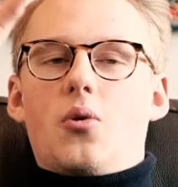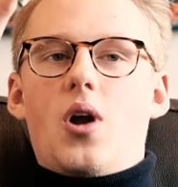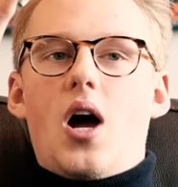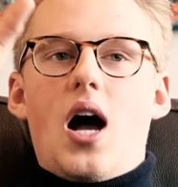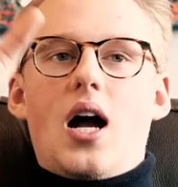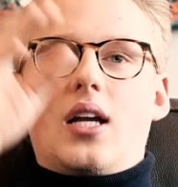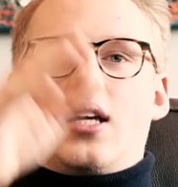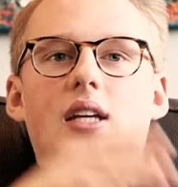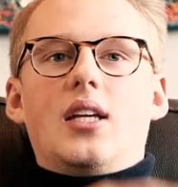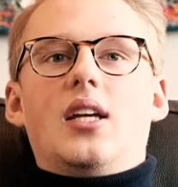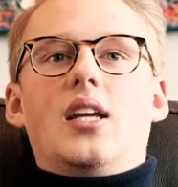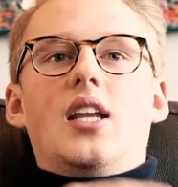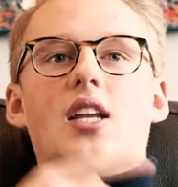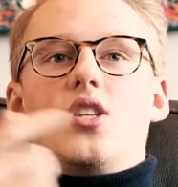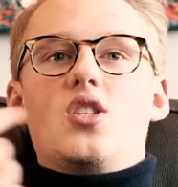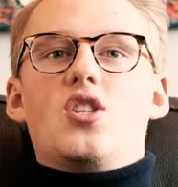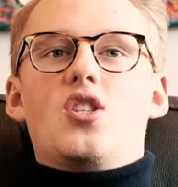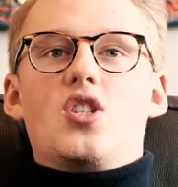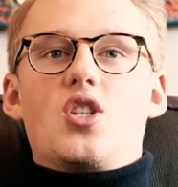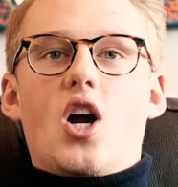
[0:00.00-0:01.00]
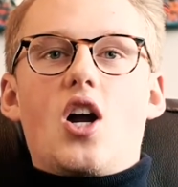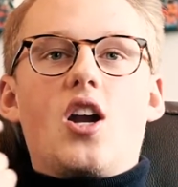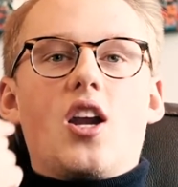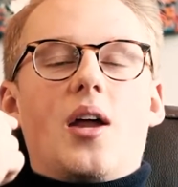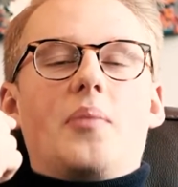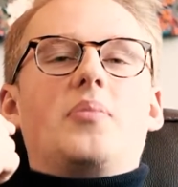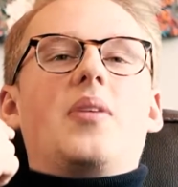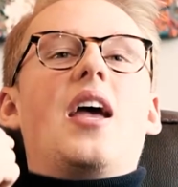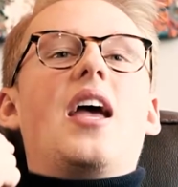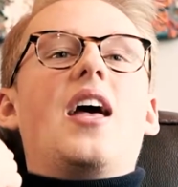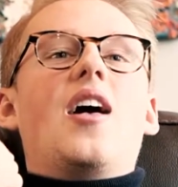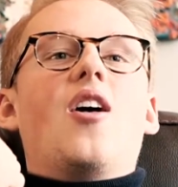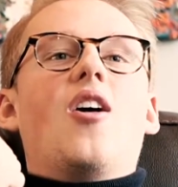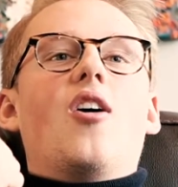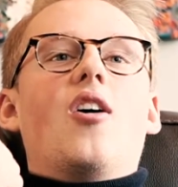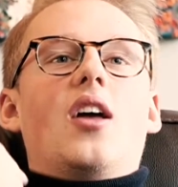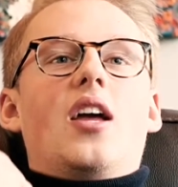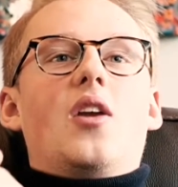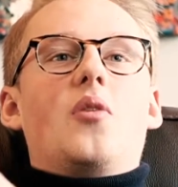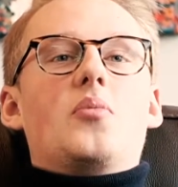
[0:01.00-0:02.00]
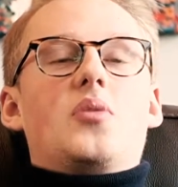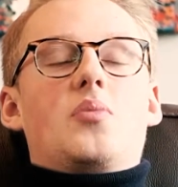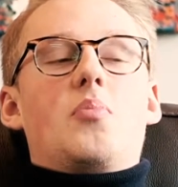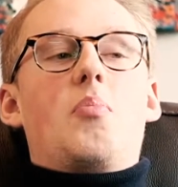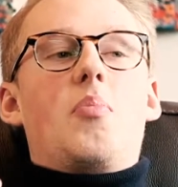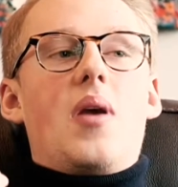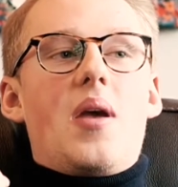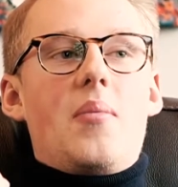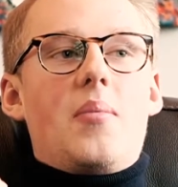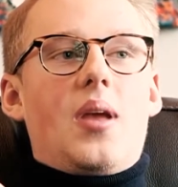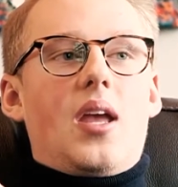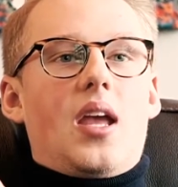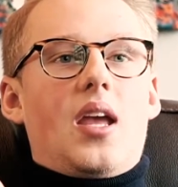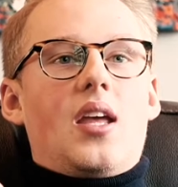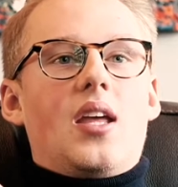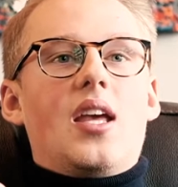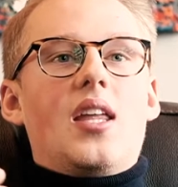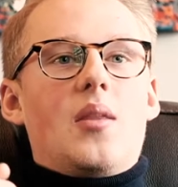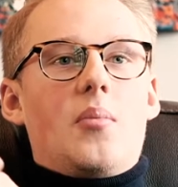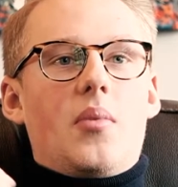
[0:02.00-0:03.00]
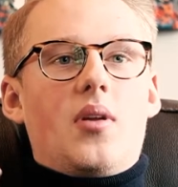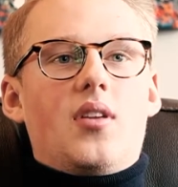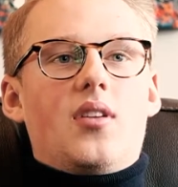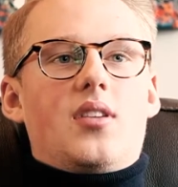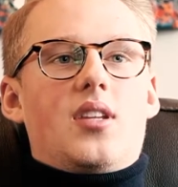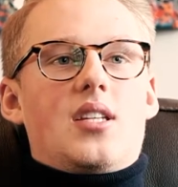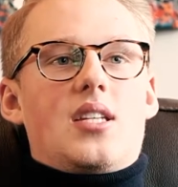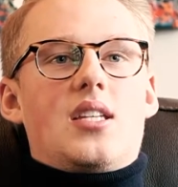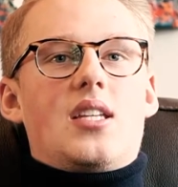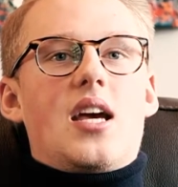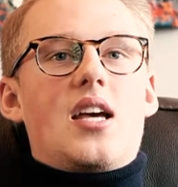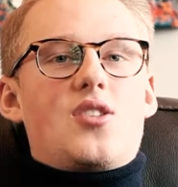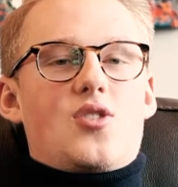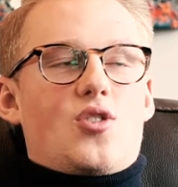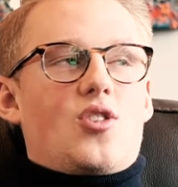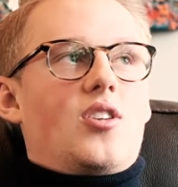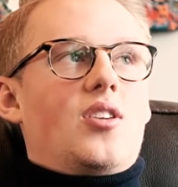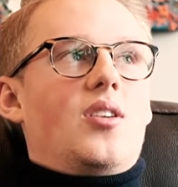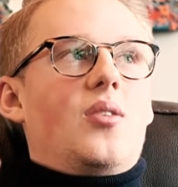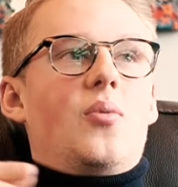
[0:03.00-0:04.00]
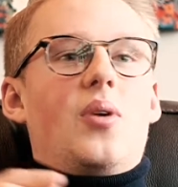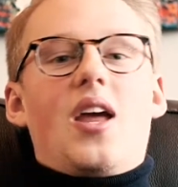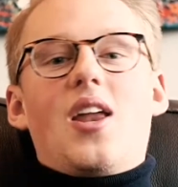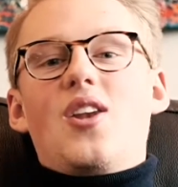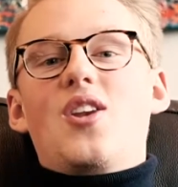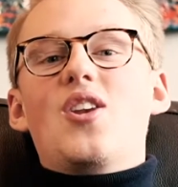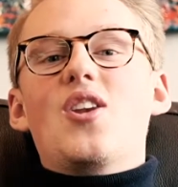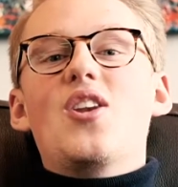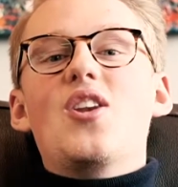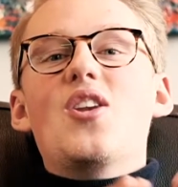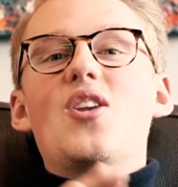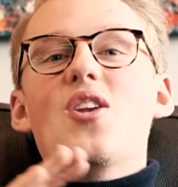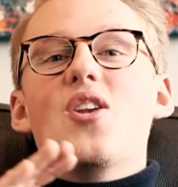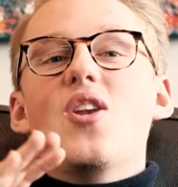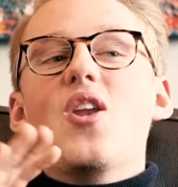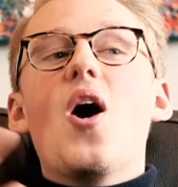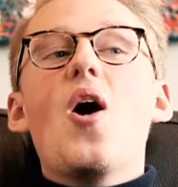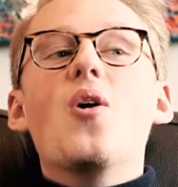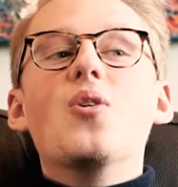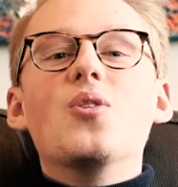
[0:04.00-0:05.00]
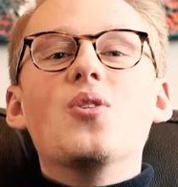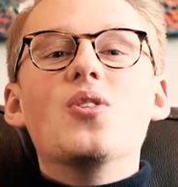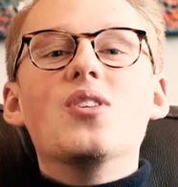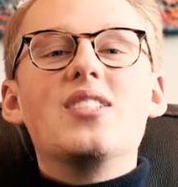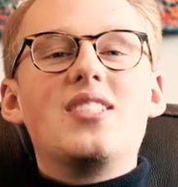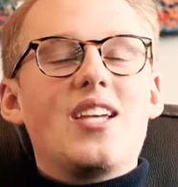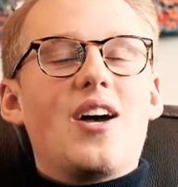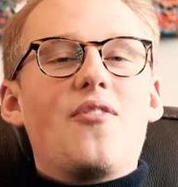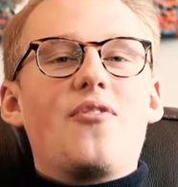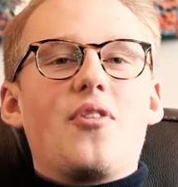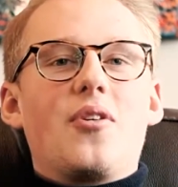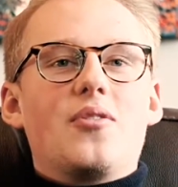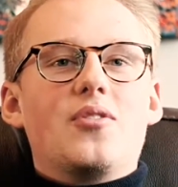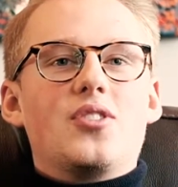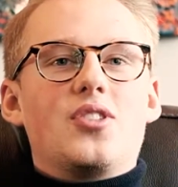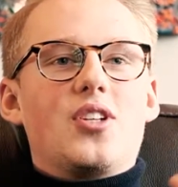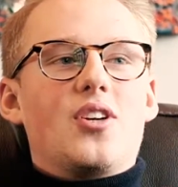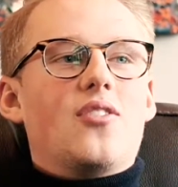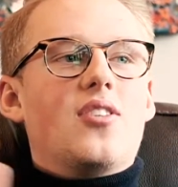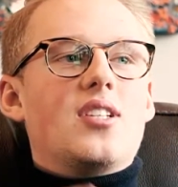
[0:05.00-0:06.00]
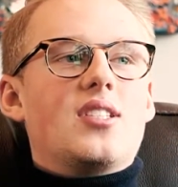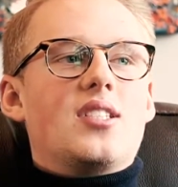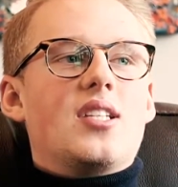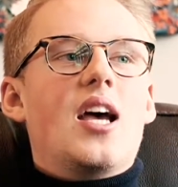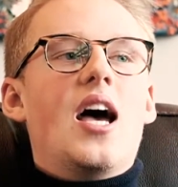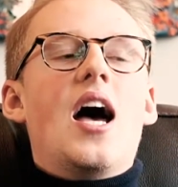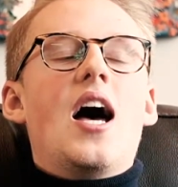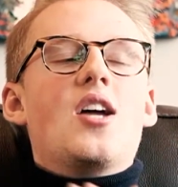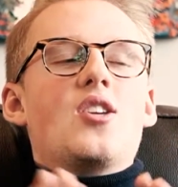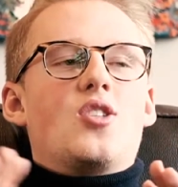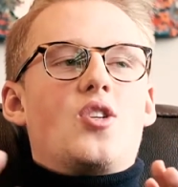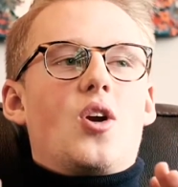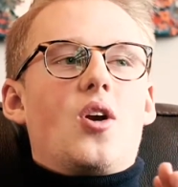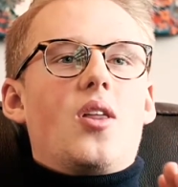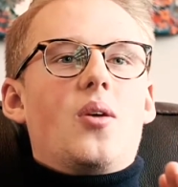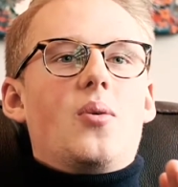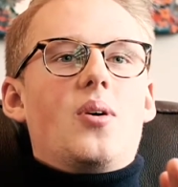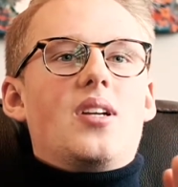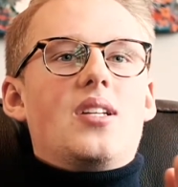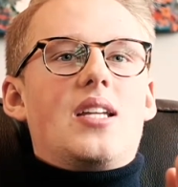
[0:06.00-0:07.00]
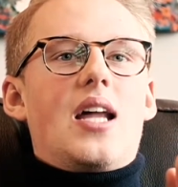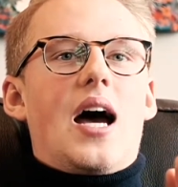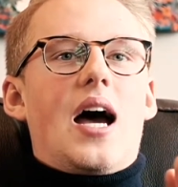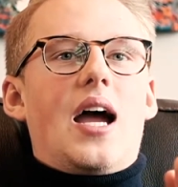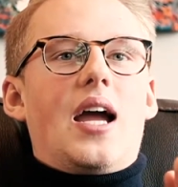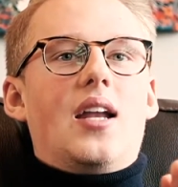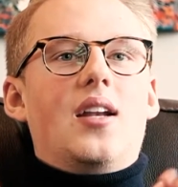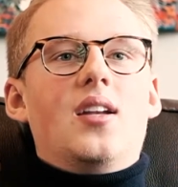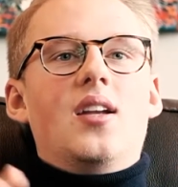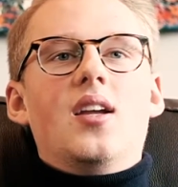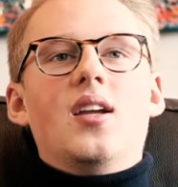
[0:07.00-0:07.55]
rock, and it darted up the hill and almost bit me in the middle of the desert. We had no cell phone service, totally would have died.